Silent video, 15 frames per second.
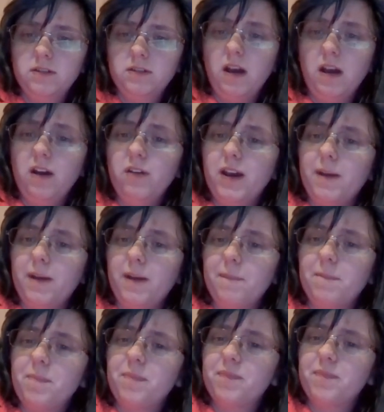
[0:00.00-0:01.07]
Oh yeah,
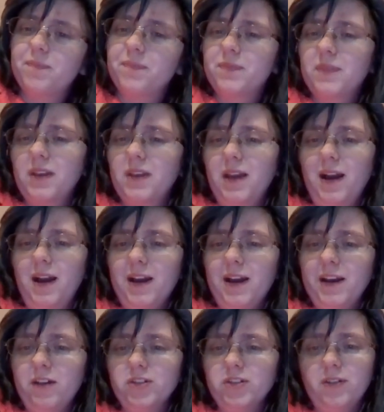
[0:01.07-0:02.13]
I
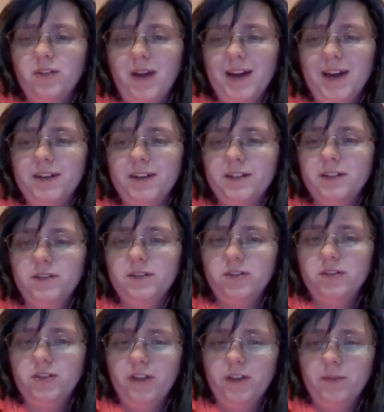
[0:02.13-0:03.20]
also add
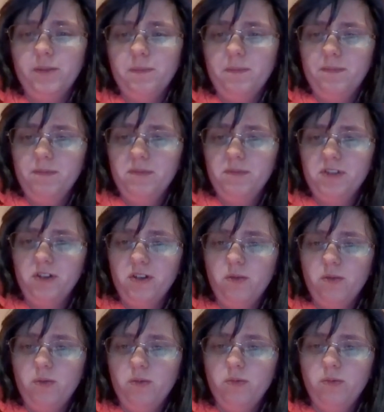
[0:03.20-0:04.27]
to them, so
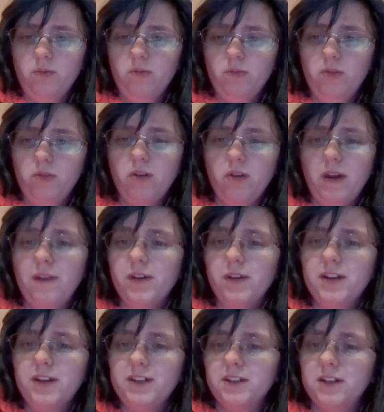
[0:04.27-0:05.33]
not every
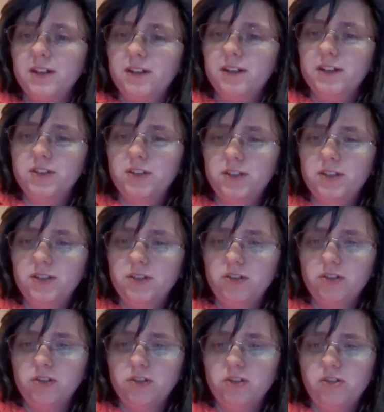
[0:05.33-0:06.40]
detail is
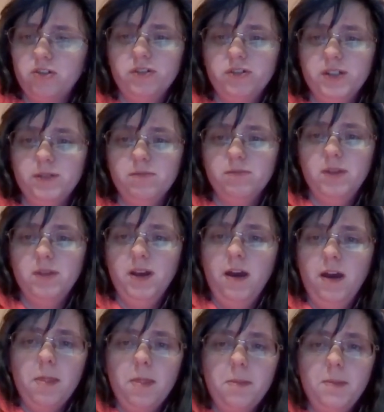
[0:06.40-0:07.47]
just the dream.
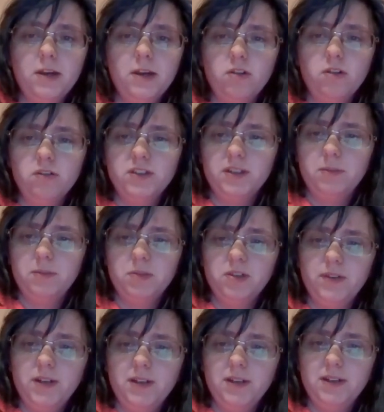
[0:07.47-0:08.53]
The main concept of
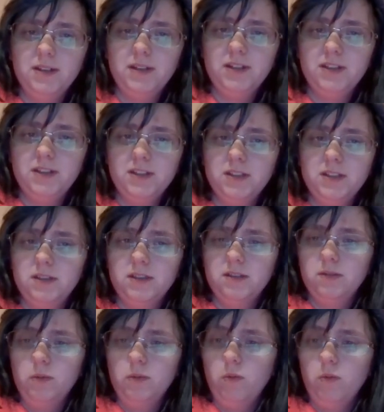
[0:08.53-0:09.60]
it is
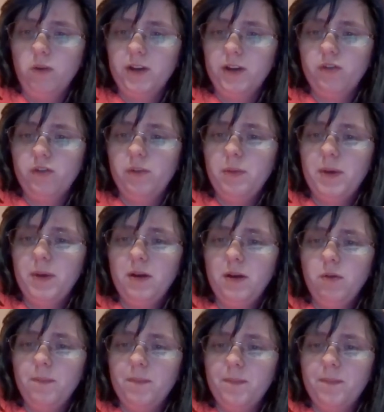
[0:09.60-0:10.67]
what I dream
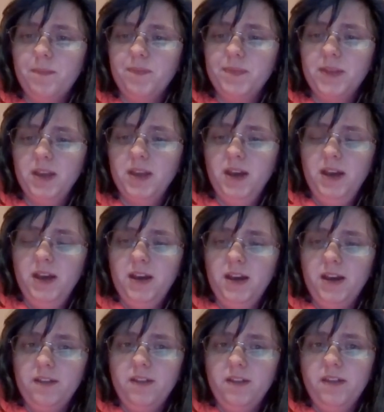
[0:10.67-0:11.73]
about,
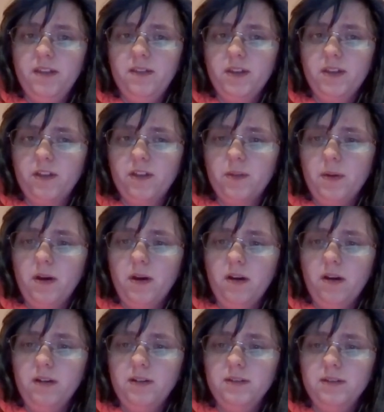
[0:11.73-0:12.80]
and then the other part